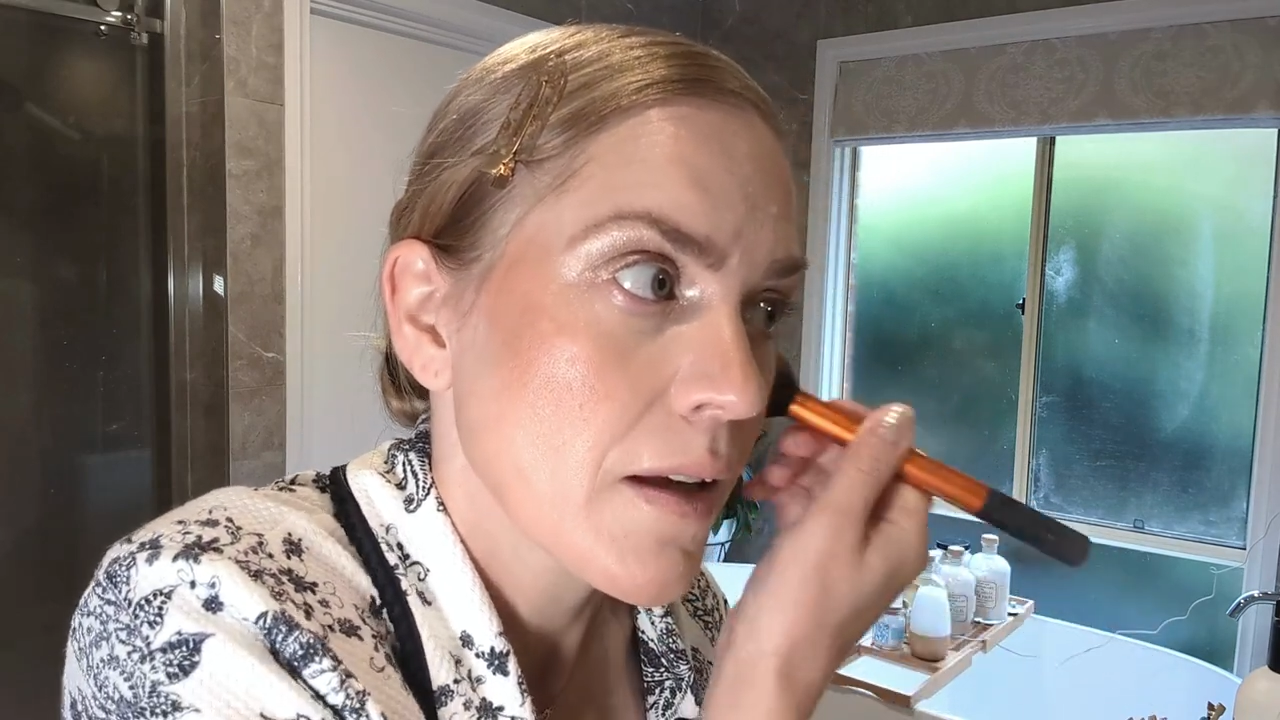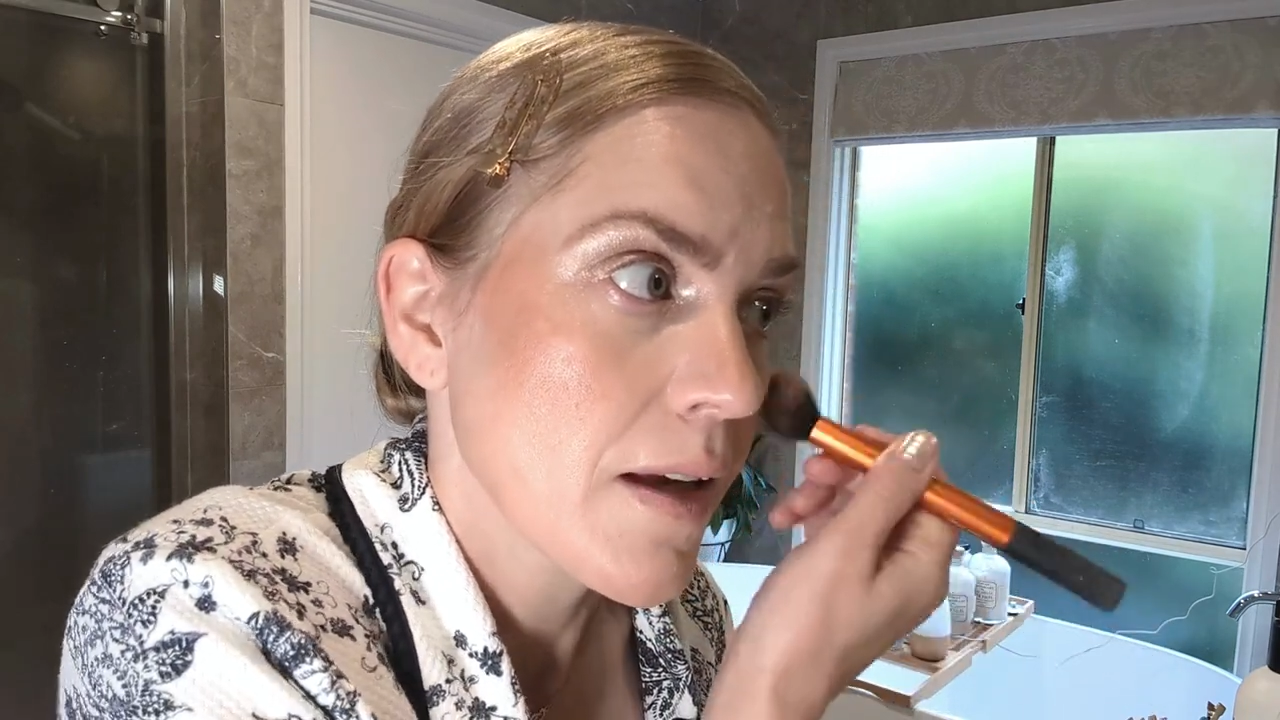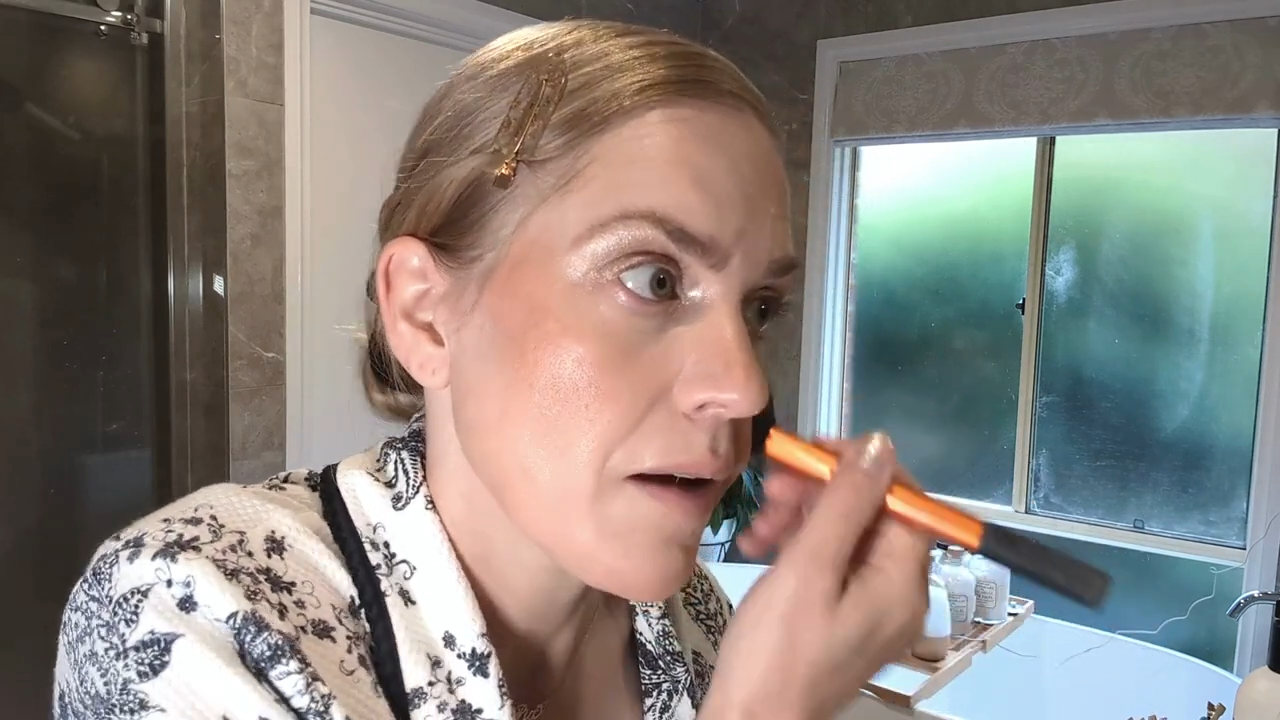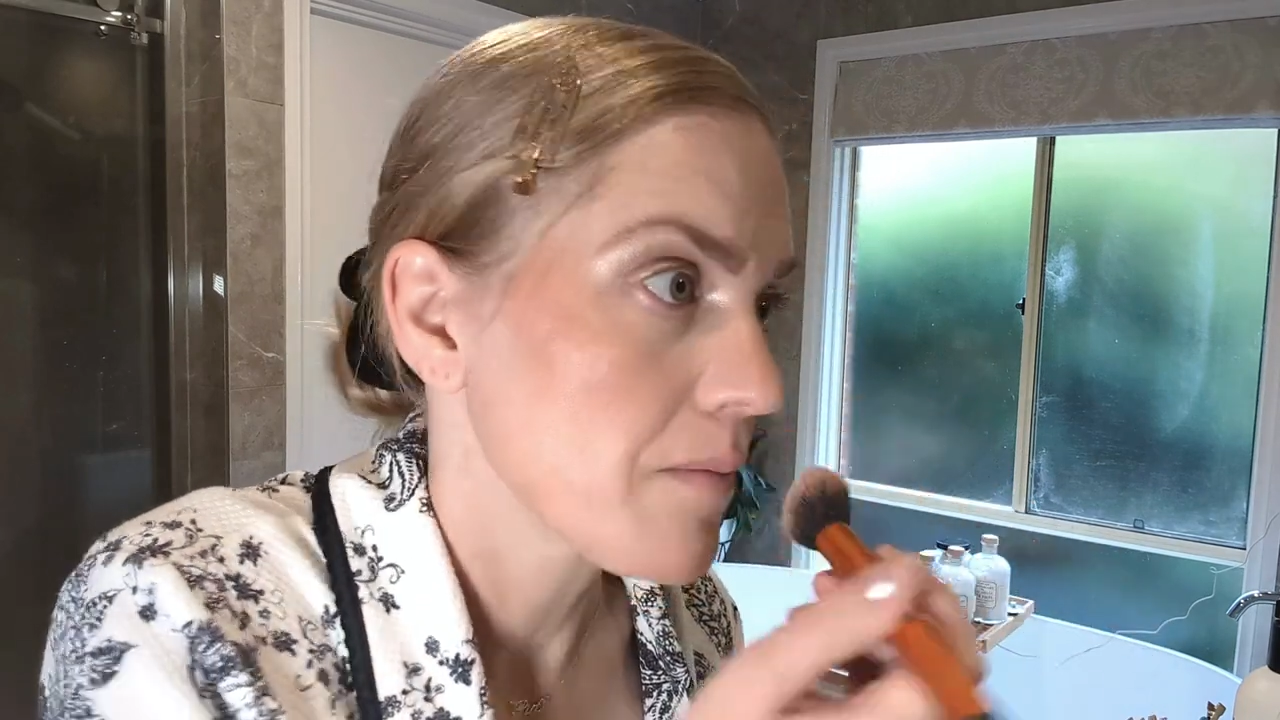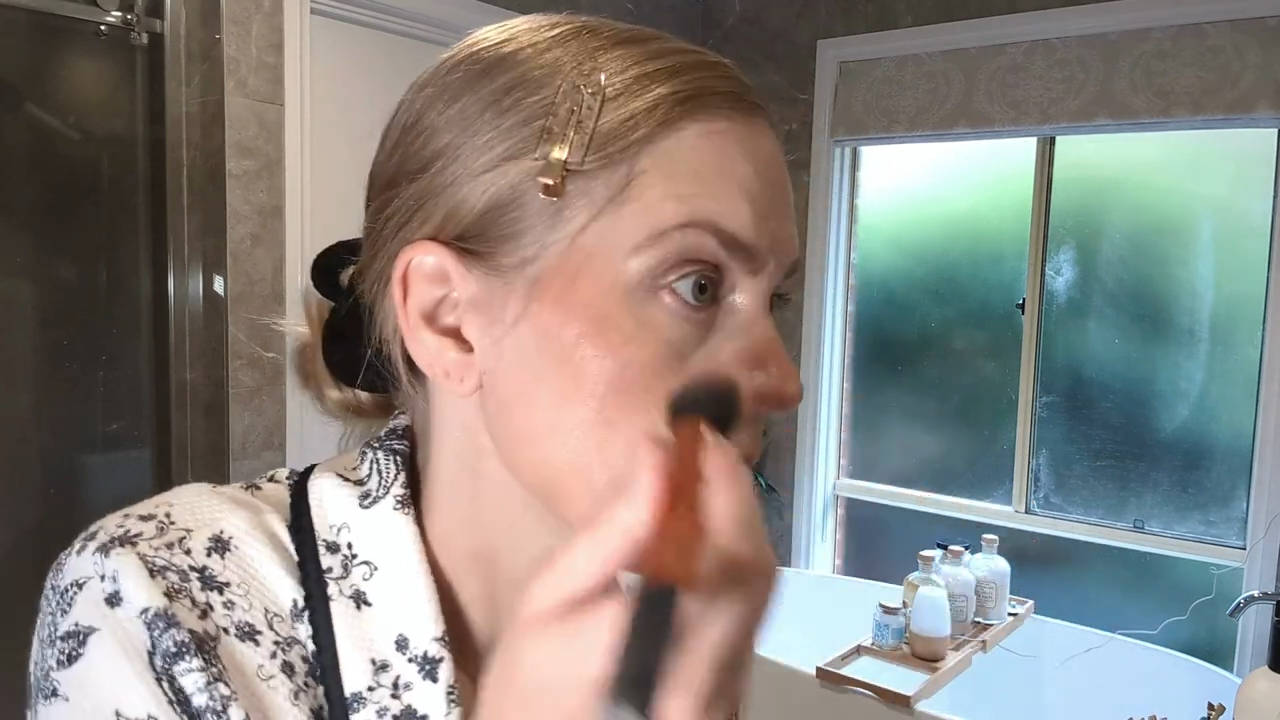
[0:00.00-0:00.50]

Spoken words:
yeah,